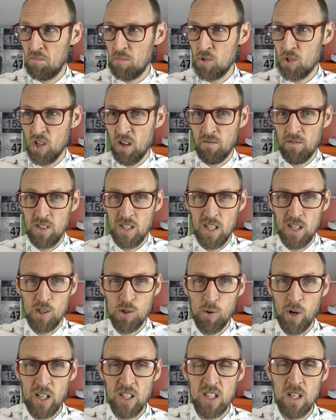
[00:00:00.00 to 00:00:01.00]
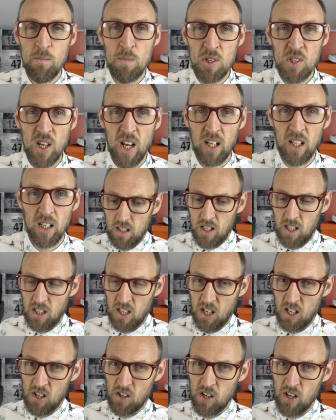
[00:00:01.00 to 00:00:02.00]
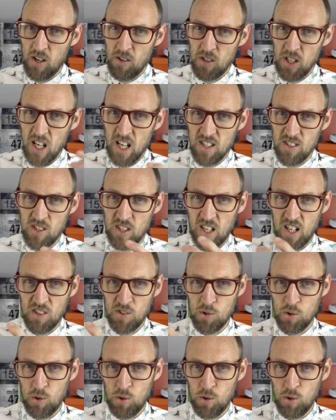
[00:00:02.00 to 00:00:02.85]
70 to 80%, and then I only enter that